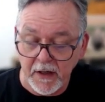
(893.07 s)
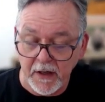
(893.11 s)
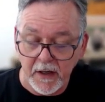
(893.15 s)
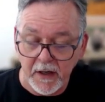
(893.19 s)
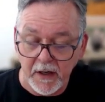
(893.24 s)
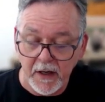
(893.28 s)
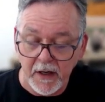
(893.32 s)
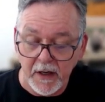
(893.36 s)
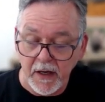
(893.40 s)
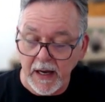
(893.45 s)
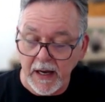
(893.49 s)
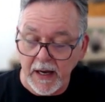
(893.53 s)

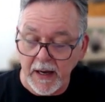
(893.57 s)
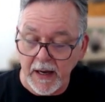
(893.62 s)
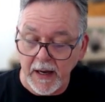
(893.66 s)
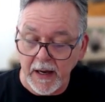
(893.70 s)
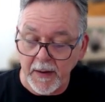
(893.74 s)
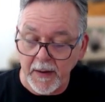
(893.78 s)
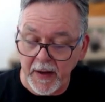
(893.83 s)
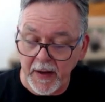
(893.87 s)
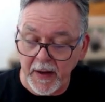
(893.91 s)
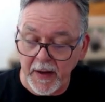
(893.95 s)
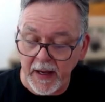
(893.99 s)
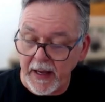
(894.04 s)

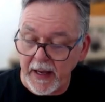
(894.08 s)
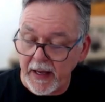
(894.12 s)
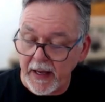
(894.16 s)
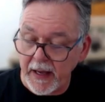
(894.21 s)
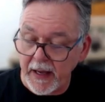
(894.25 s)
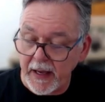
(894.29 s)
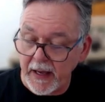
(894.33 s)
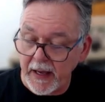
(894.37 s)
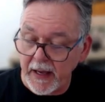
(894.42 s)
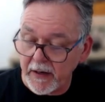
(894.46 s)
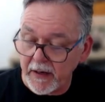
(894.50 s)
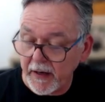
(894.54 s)

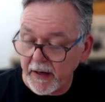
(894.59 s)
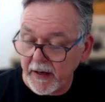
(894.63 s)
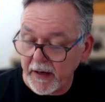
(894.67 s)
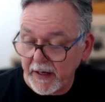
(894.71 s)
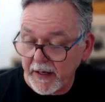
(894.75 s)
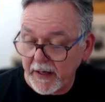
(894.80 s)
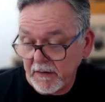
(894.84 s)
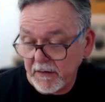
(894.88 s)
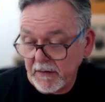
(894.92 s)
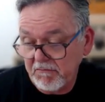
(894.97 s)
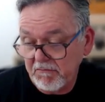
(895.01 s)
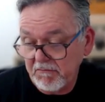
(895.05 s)
And I can
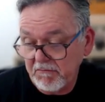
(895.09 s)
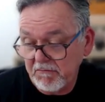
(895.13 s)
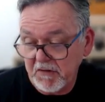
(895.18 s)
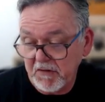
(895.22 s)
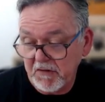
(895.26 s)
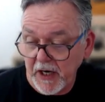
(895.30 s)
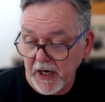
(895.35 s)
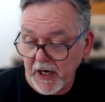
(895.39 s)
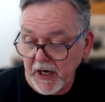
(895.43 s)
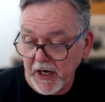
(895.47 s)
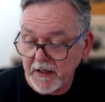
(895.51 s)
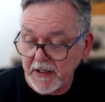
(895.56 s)
just check
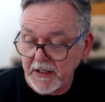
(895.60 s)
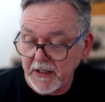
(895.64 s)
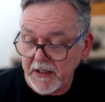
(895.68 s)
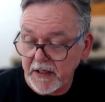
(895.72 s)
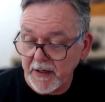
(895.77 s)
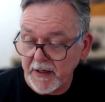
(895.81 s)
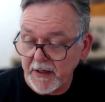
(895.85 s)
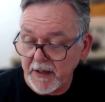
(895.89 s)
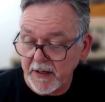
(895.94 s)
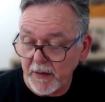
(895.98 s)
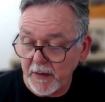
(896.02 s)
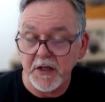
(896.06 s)
to see if someone is on